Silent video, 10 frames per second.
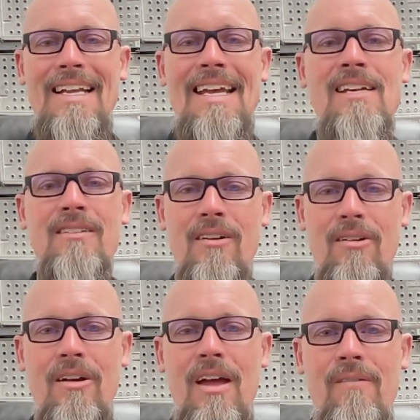
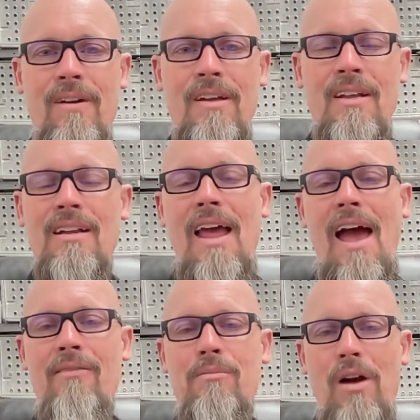easier if he didn't
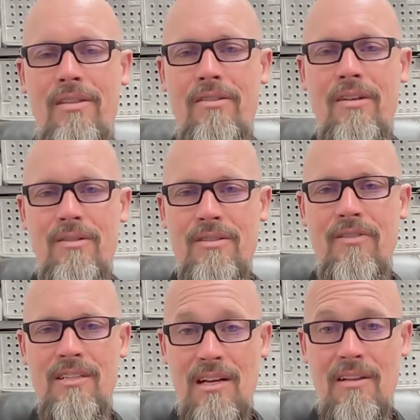have a brother that was
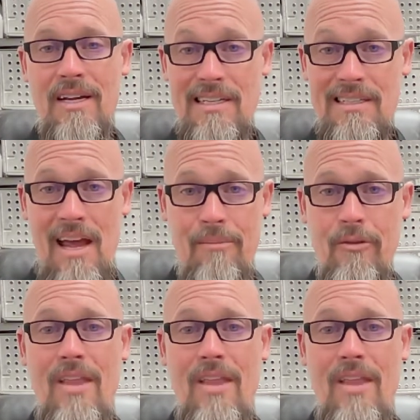physically disabled.